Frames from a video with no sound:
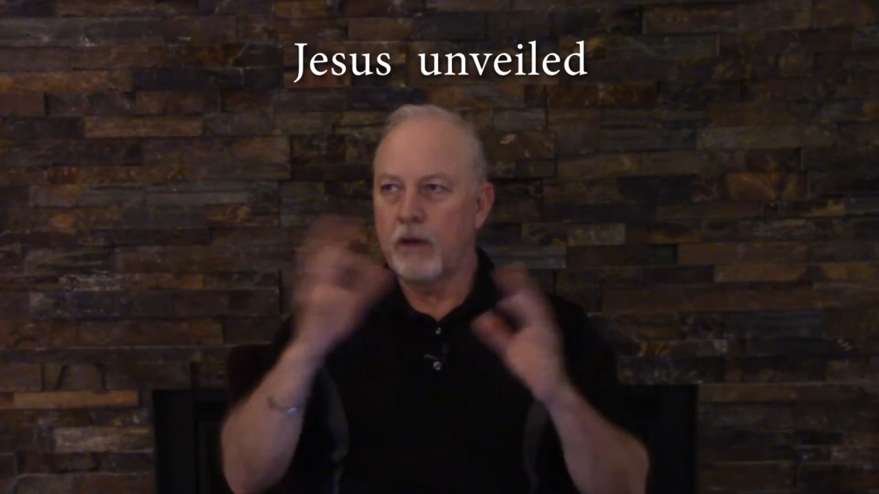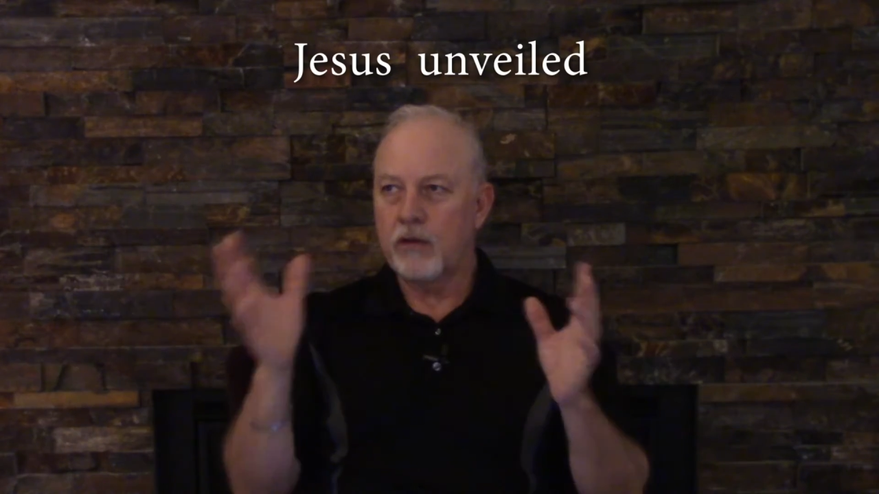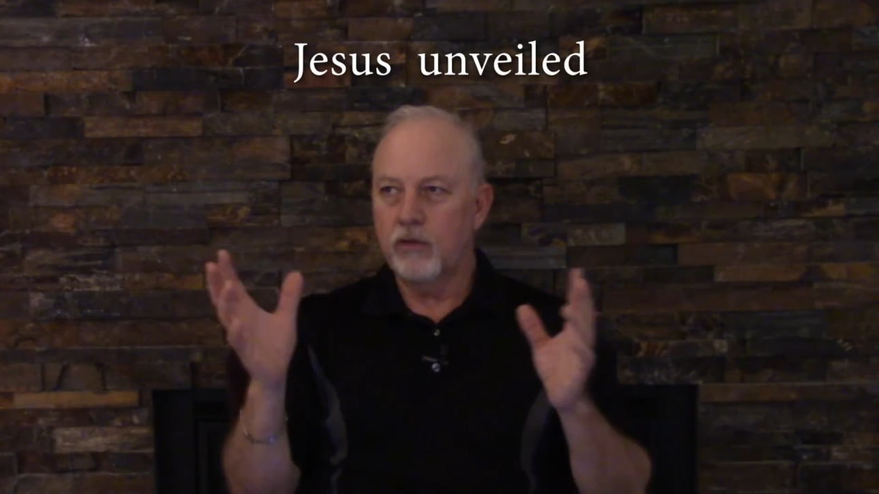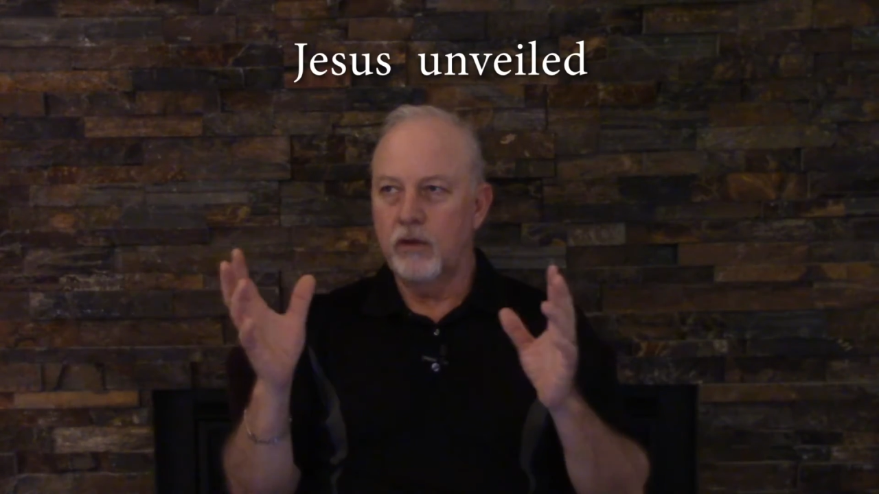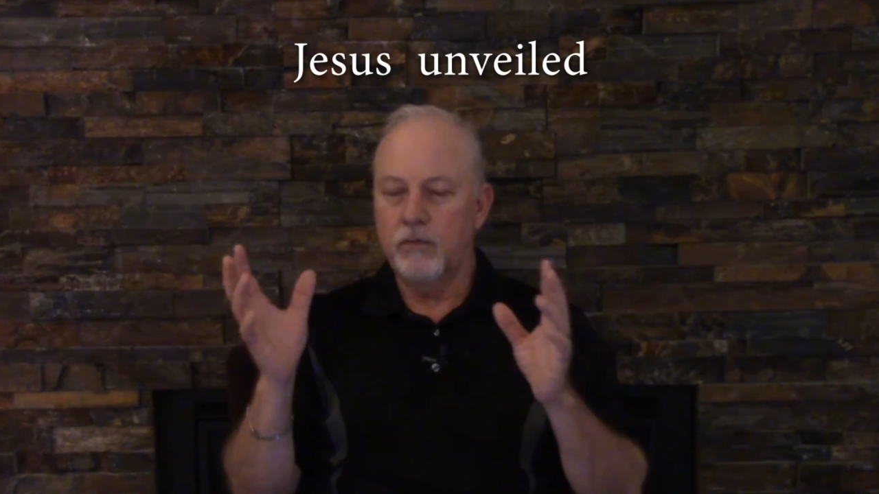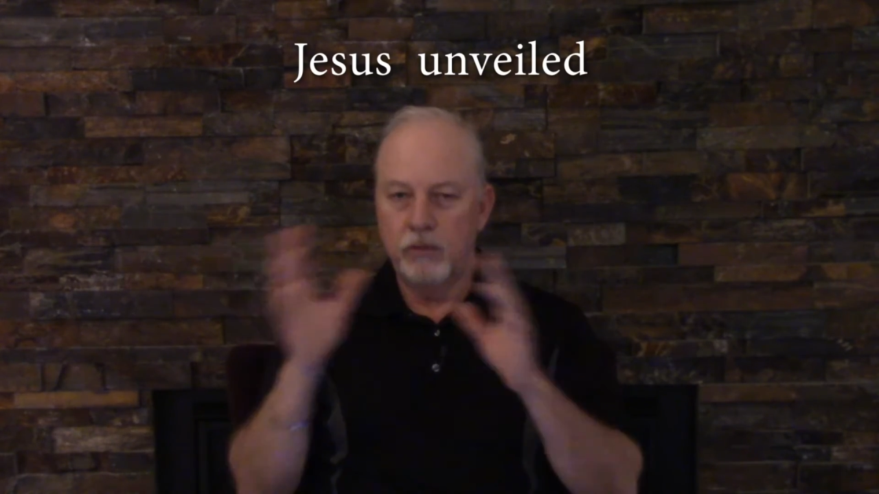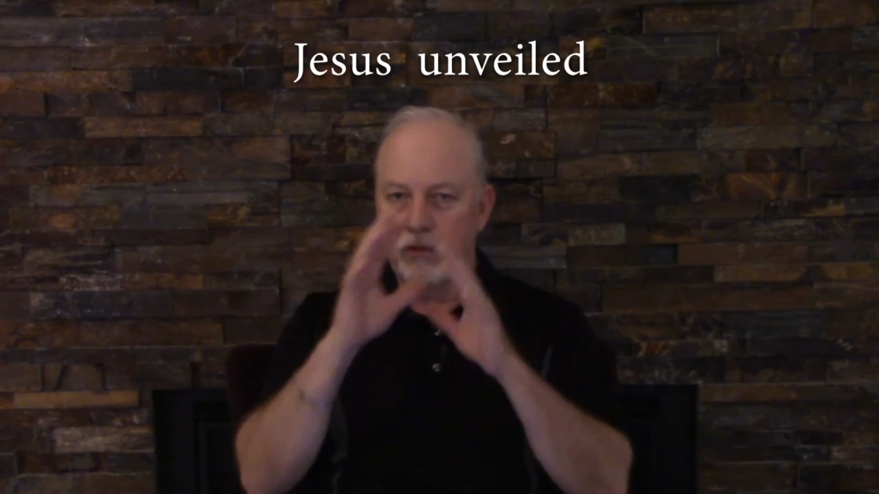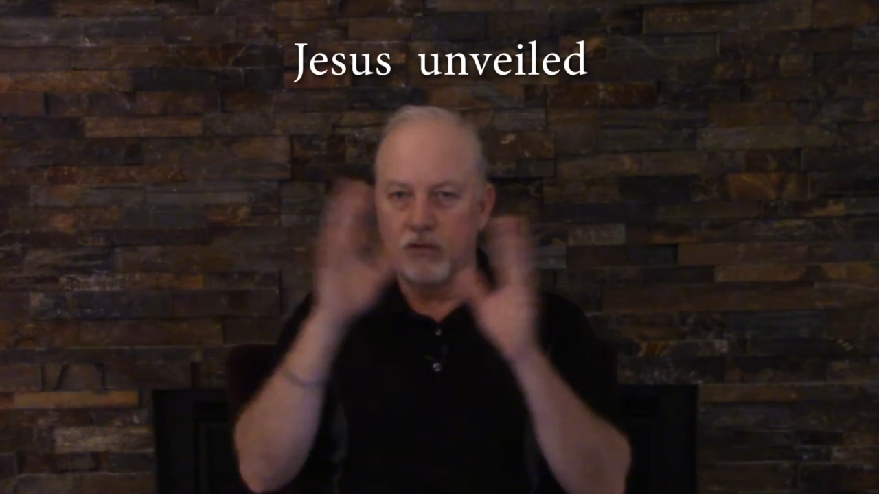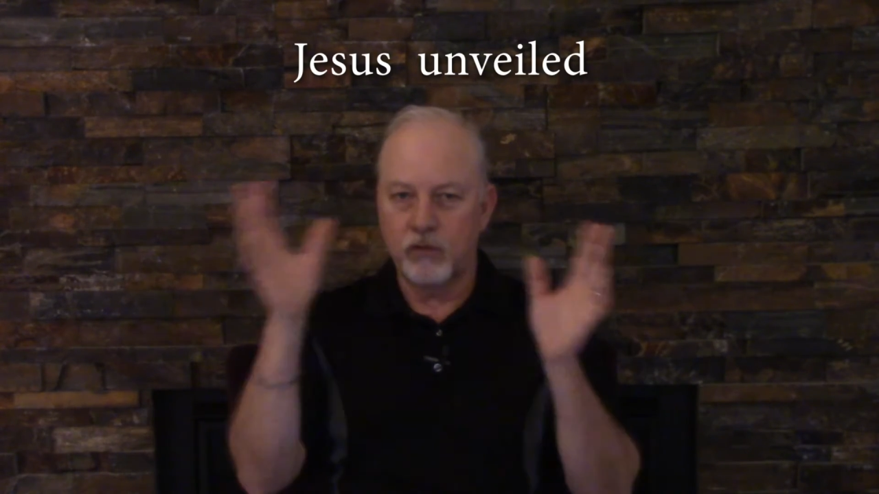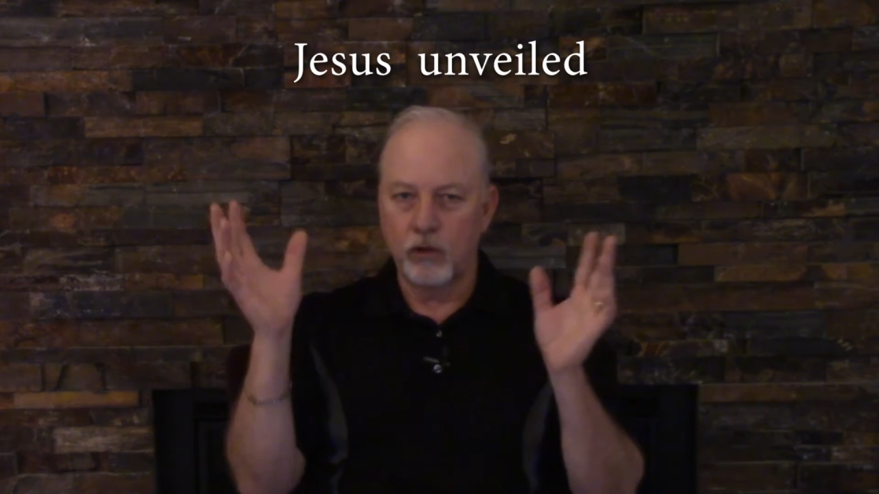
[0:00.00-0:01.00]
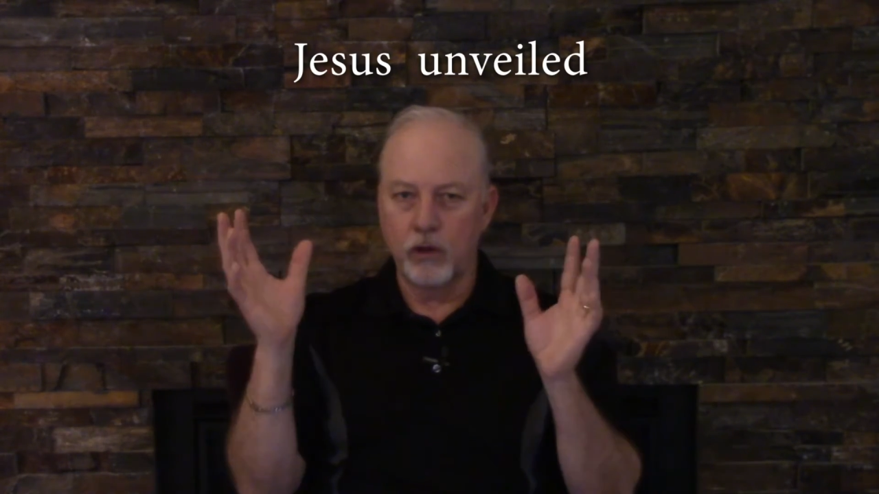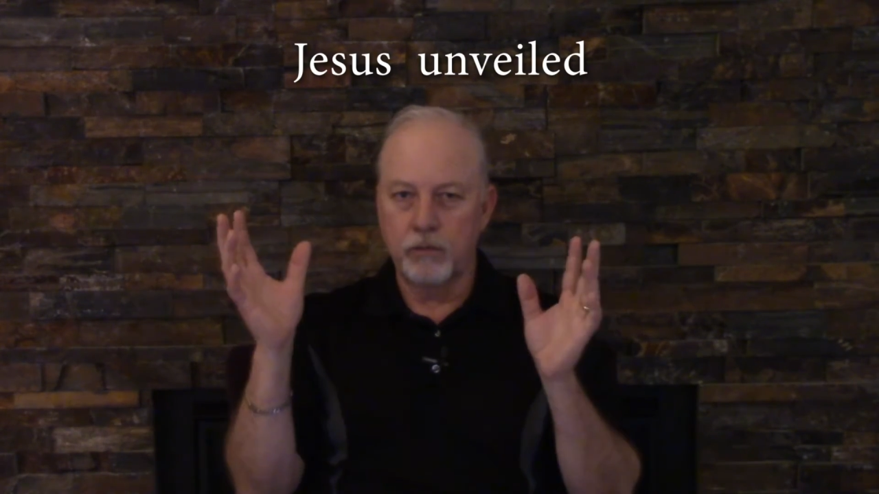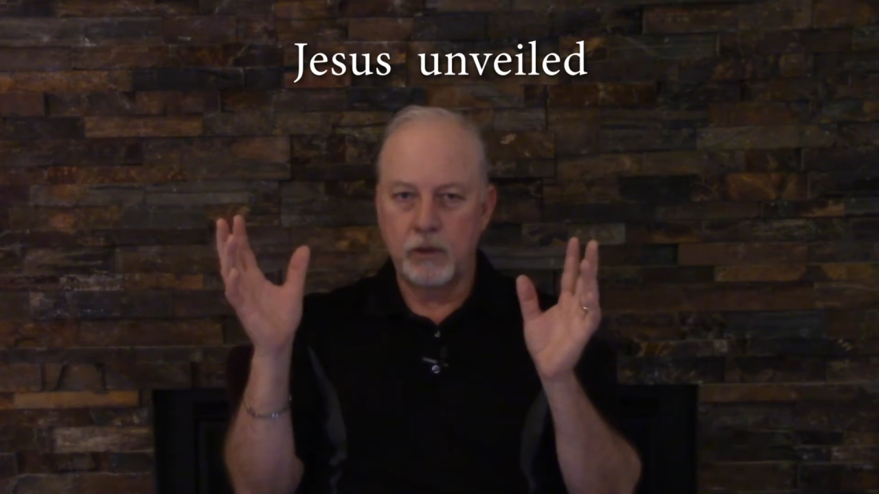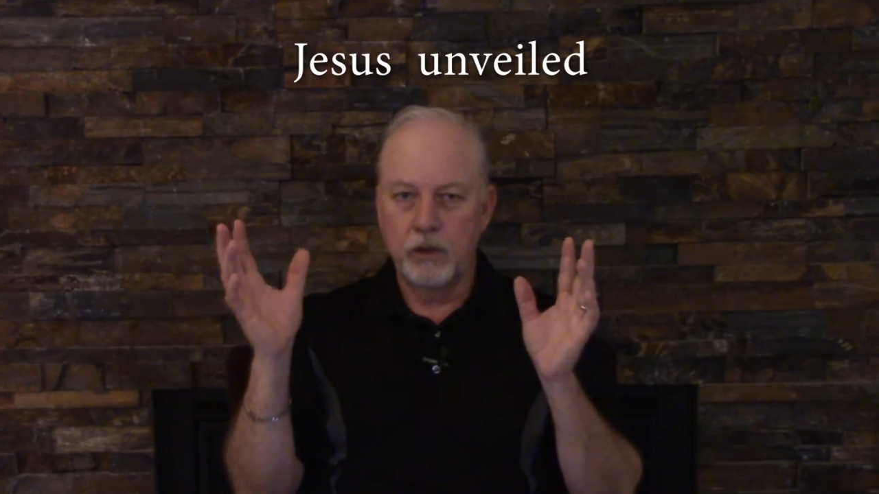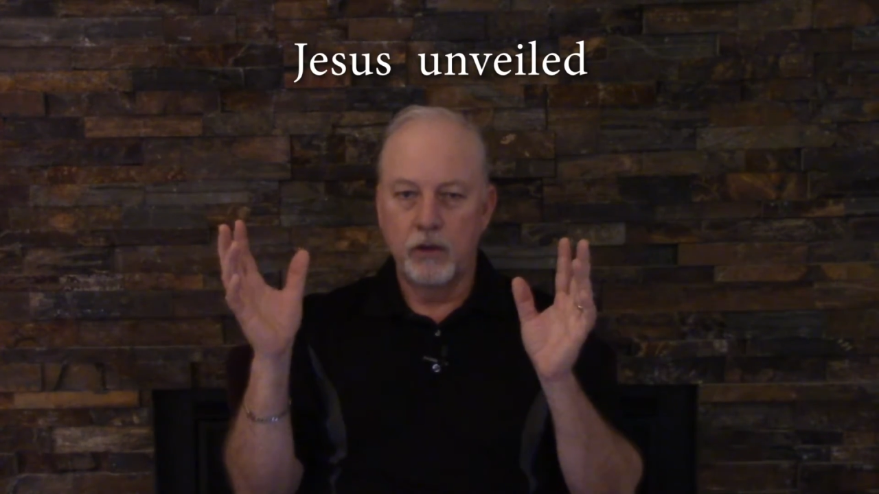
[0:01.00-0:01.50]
actually disturbed,